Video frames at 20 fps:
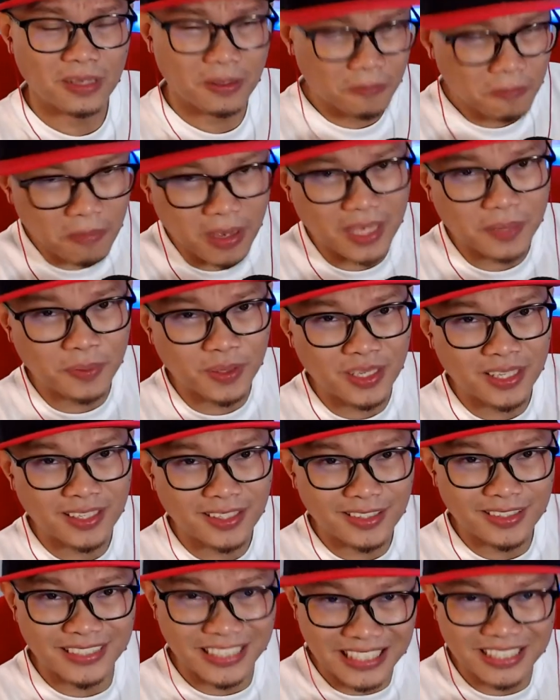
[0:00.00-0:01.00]

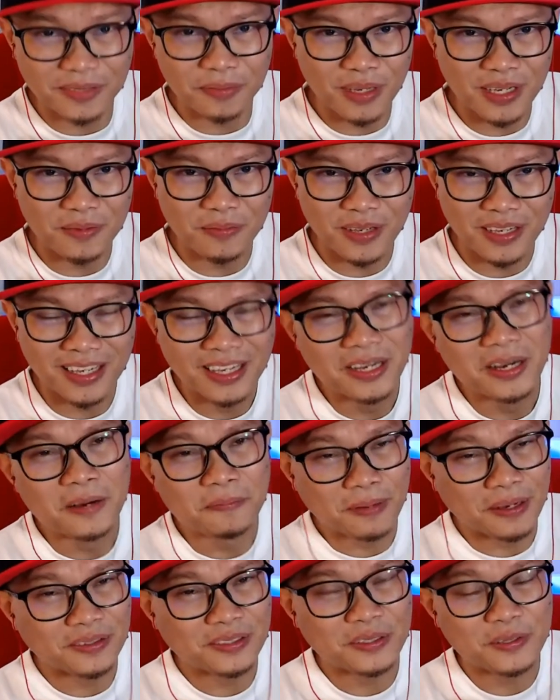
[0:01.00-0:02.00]
Maybe. Just maybe.
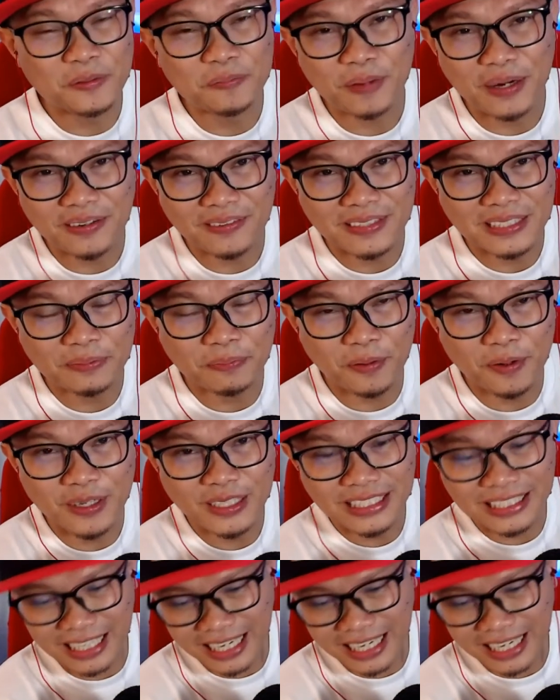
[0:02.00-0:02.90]
Pow Salud, Powcast Sports,